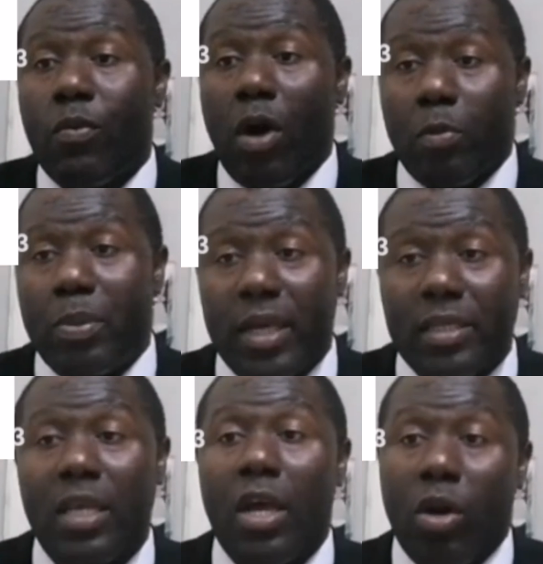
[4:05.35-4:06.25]

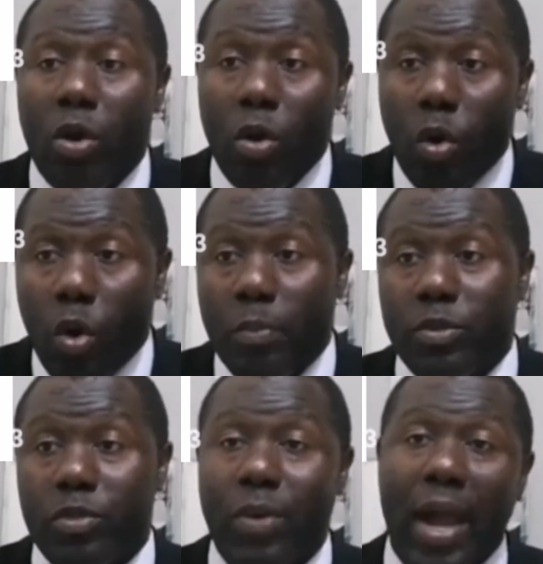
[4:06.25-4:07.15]
workplace or
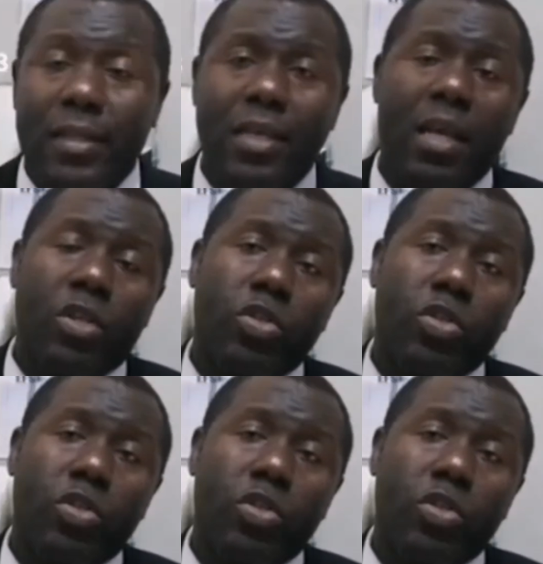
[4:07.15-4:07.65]
homes, right?